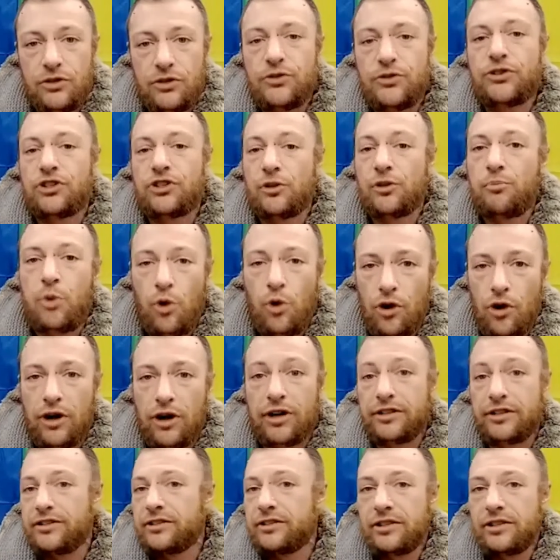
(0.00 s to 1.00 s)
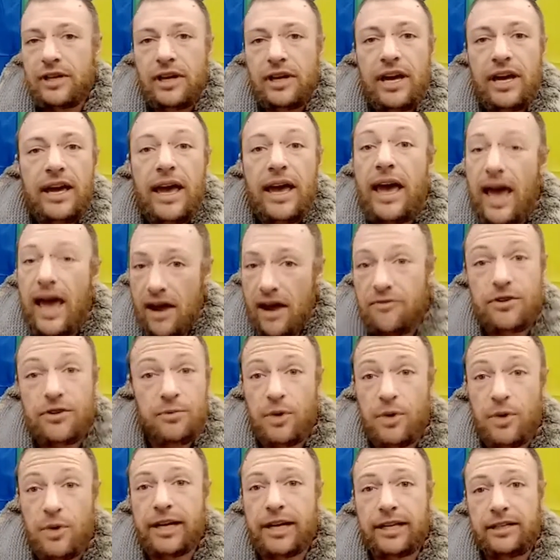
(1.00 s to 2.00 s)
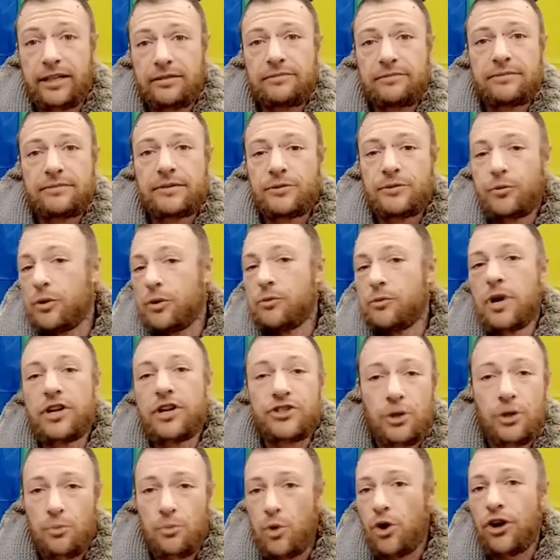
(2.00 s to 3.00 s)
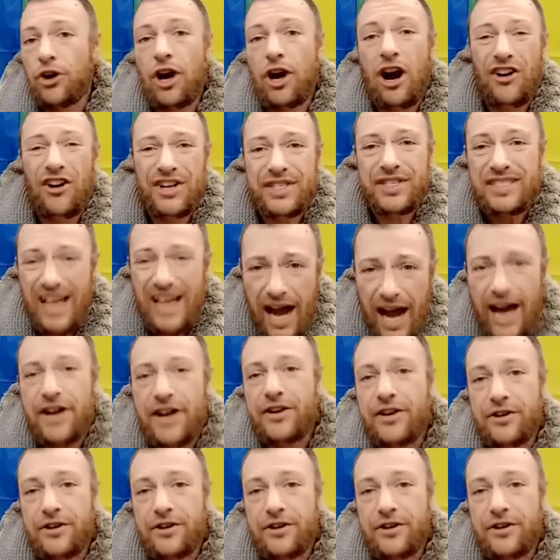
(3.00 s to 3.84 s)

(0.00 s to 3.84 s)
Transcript: support everybody. We want to support our entire